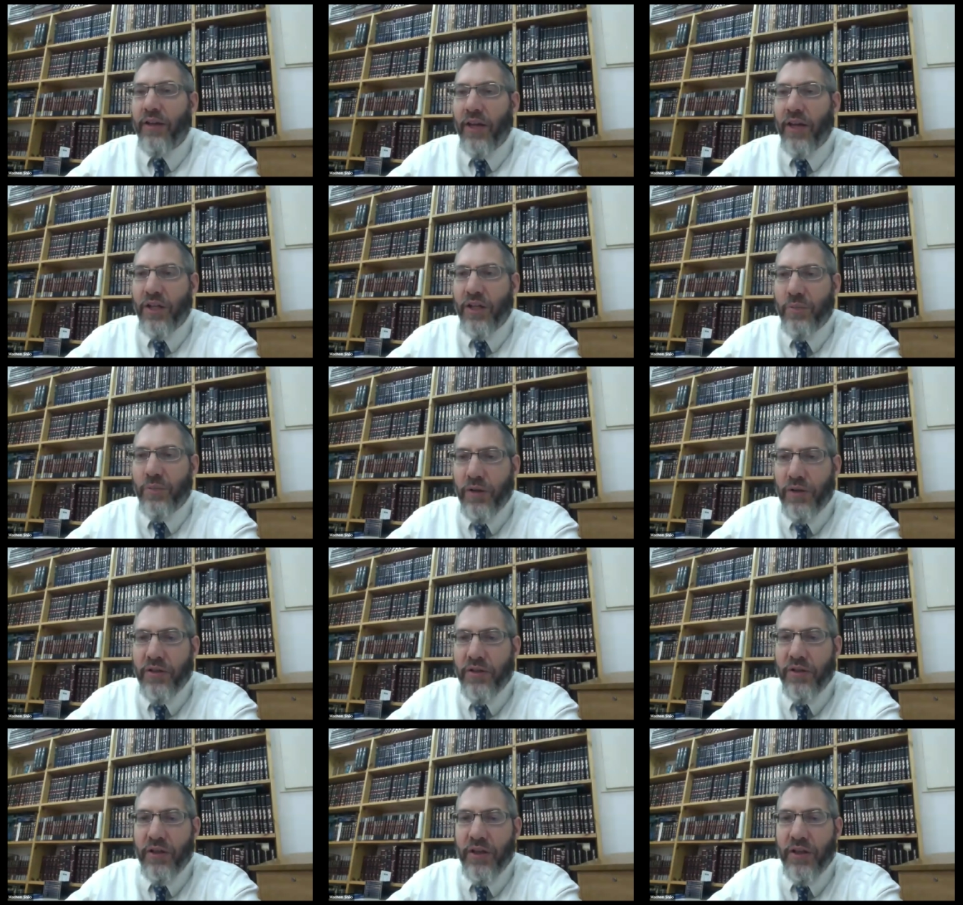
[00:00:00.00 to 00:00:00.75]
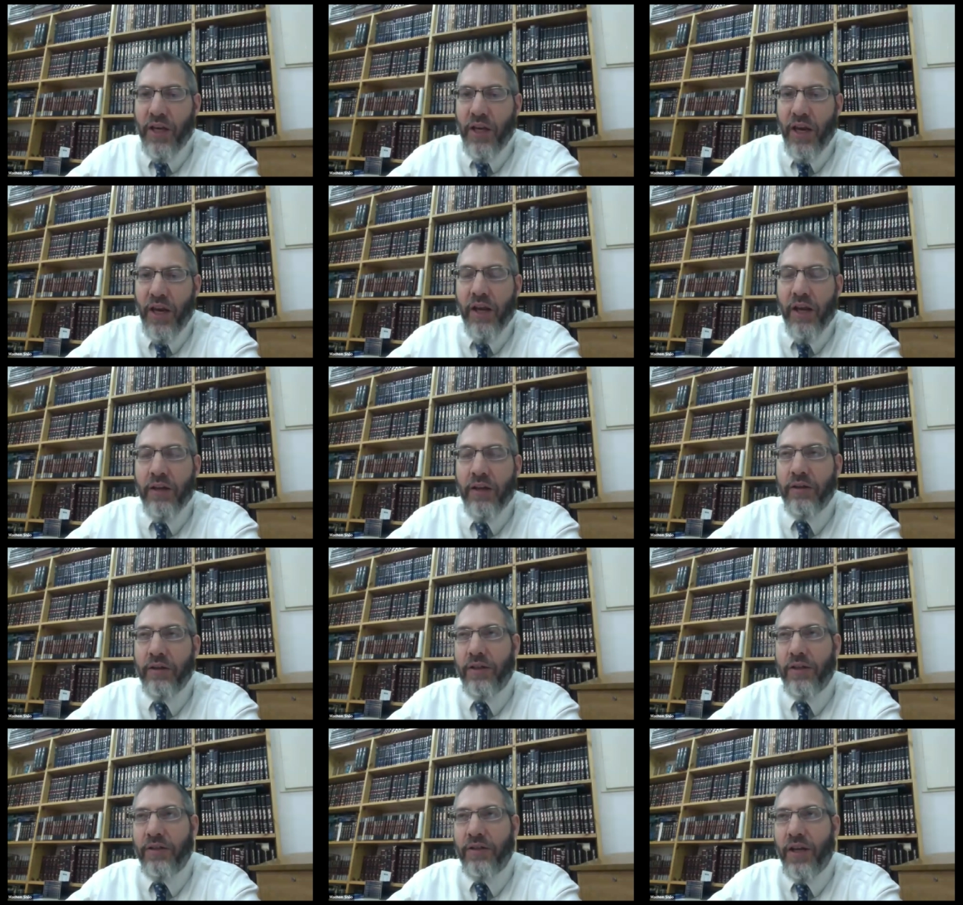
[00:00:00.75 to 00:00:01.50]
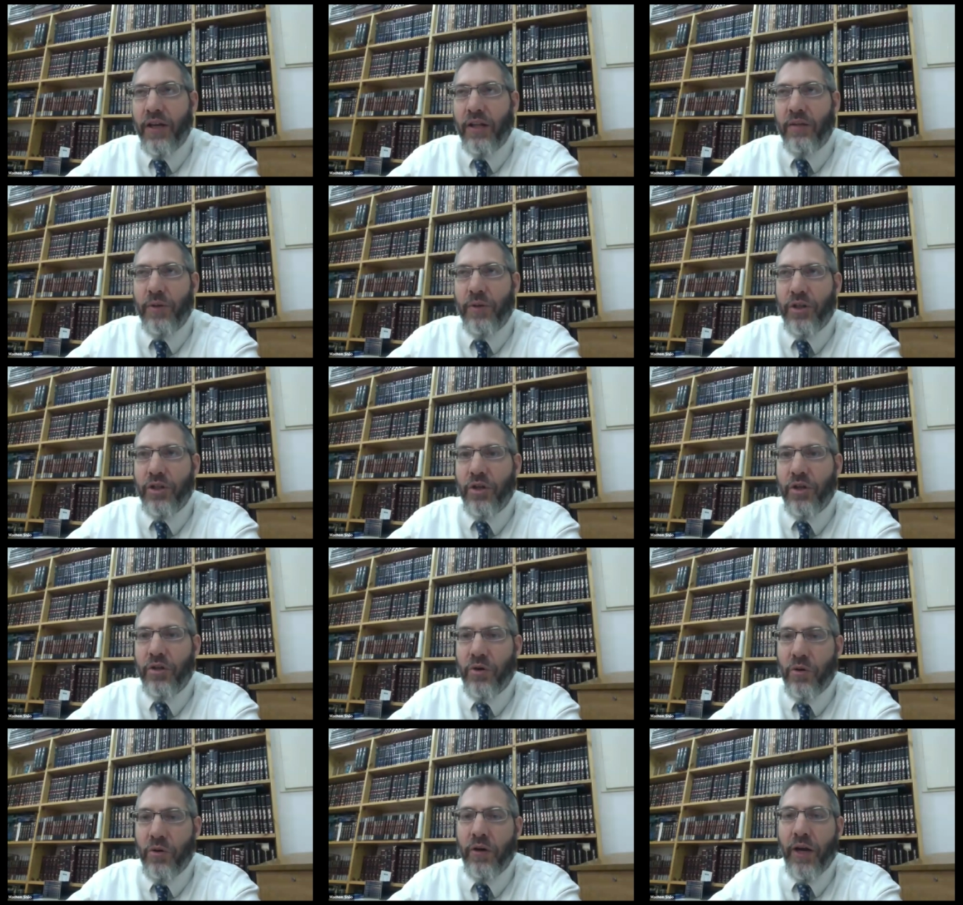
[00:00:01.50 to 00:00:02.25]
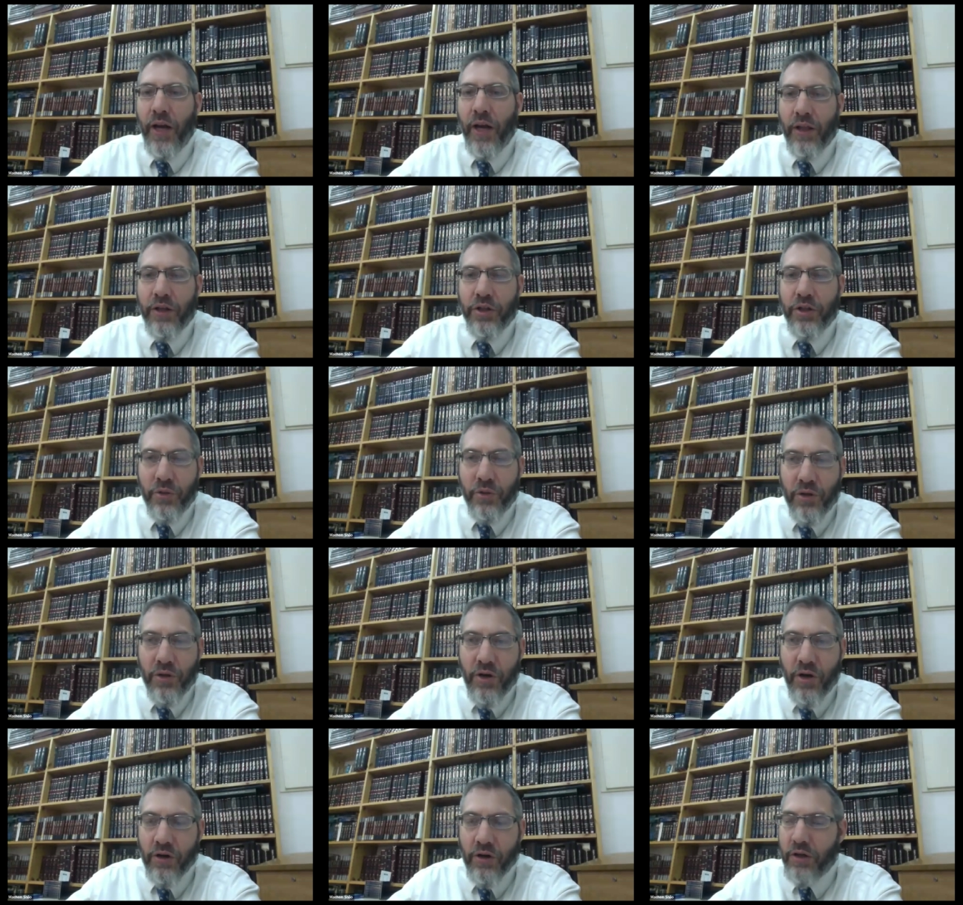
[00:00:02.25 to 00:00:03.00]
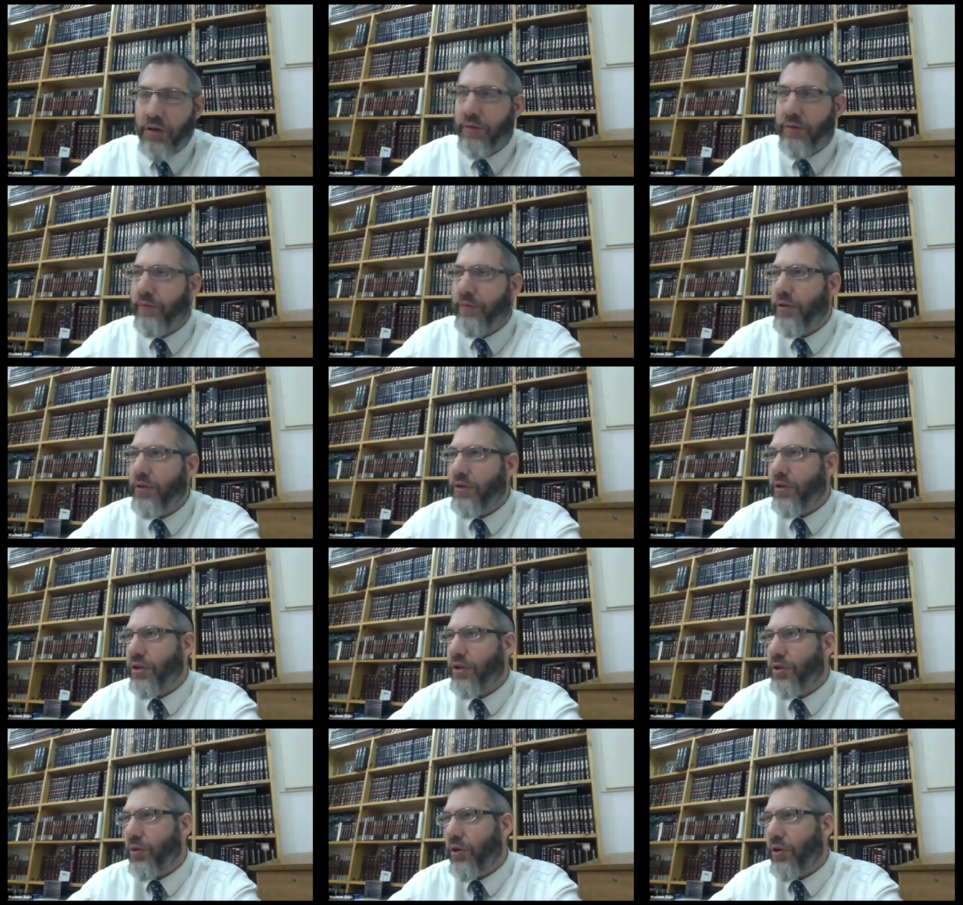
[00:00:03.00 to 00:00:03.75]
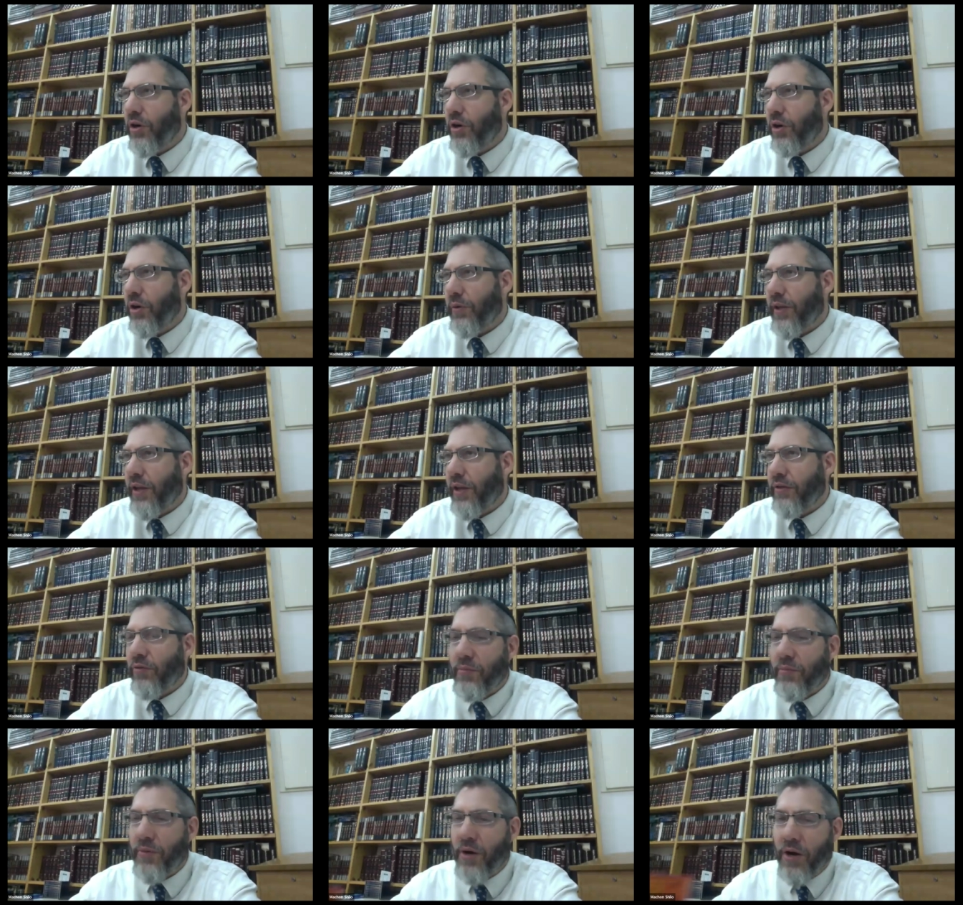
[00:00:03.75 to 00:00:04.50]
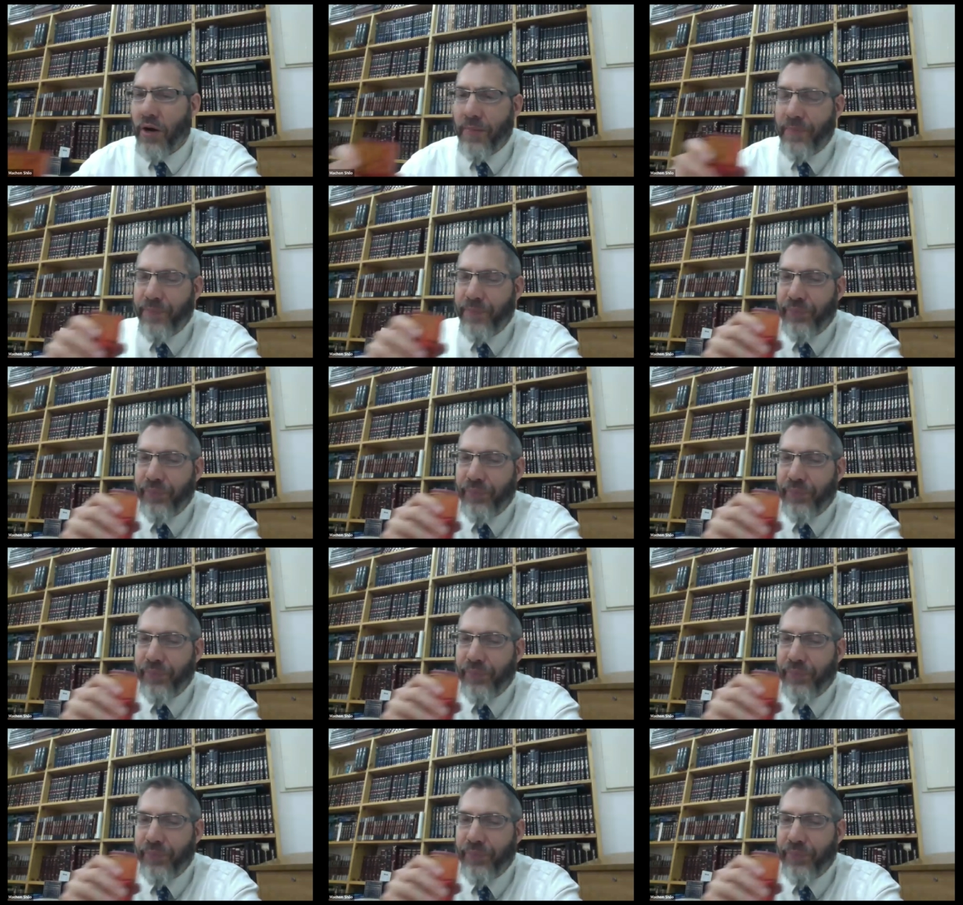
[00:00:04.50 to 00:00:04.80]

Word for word: explicitly in, let's say, the Mishnah Torah and the Shulchan Aruch, just the Shulchan Aruch without the Ramah.